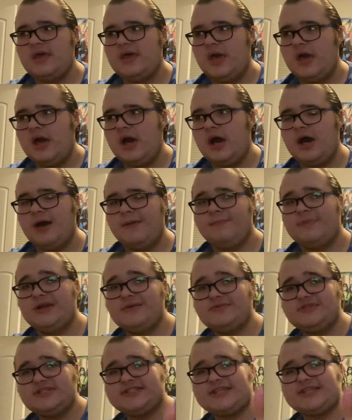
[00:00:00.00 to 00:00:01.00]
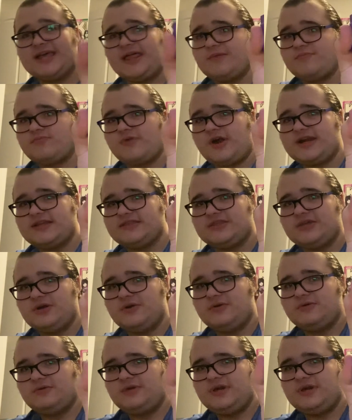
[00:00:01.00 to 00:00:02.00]
But it was a solid product,
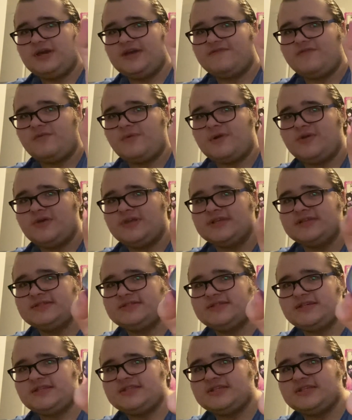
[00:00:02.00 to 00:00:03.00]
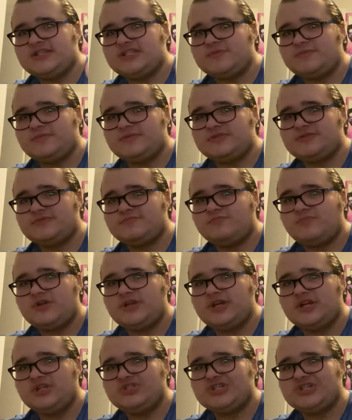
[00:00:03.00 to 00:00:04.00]
though, for what it is. It does a
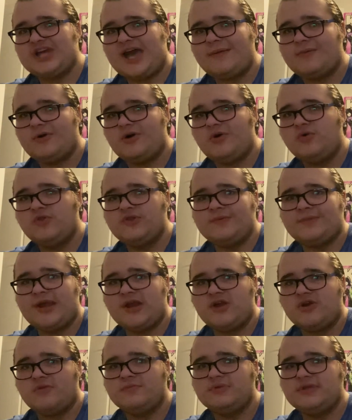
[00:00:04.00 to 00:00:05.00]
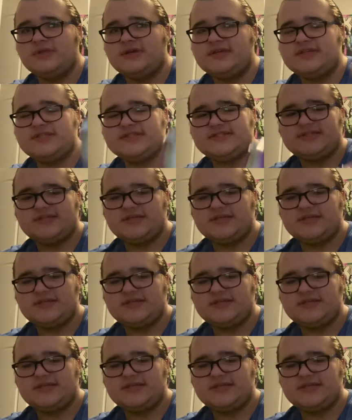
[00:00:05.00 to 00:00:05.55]
pretty good job at holding my hair in place.